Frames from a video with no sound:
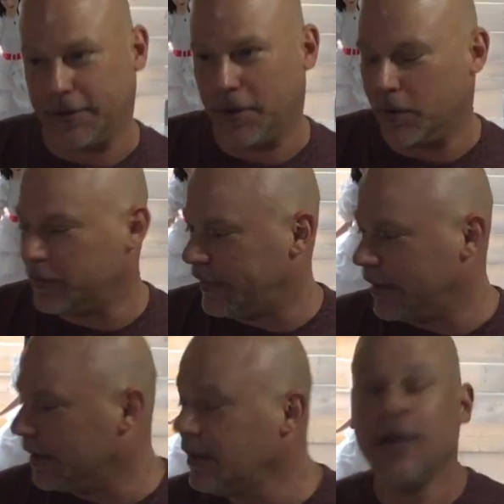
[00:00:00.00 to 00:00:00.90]
in
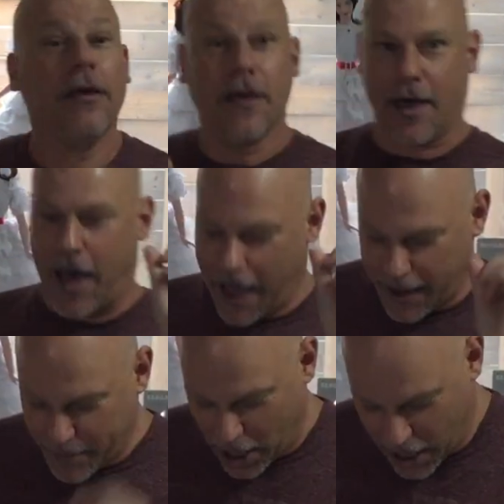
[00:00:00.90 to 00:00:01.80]
Oakville,
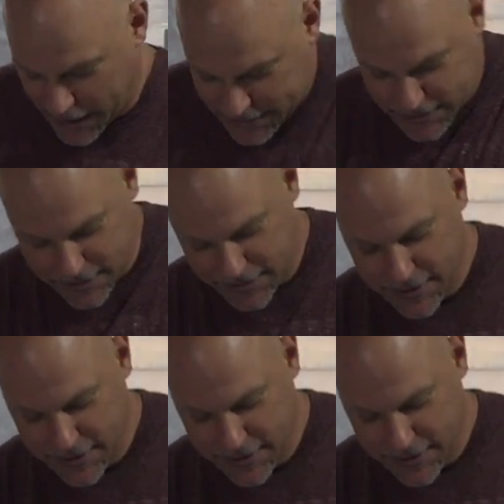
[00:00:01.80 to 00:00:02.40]
I bought,